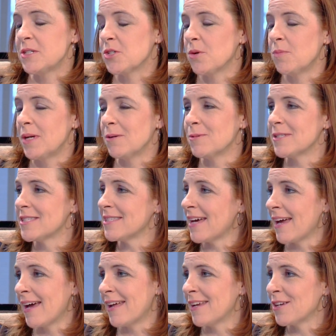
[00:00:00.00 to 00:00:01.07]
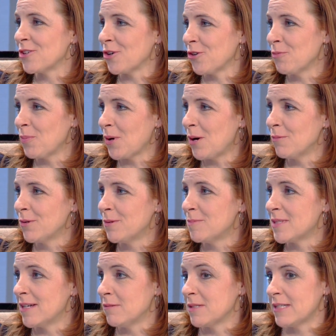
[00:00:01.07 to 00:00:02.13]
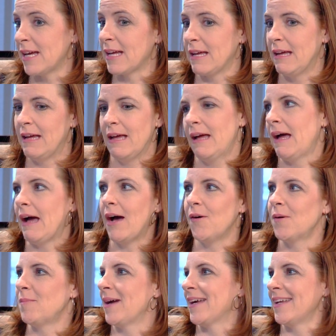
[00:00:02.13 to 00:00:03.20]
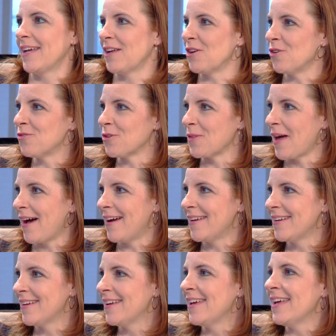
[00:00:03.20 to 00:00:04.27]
they told me it was sciatic nerve problems, and I was like, how am I going to get over that?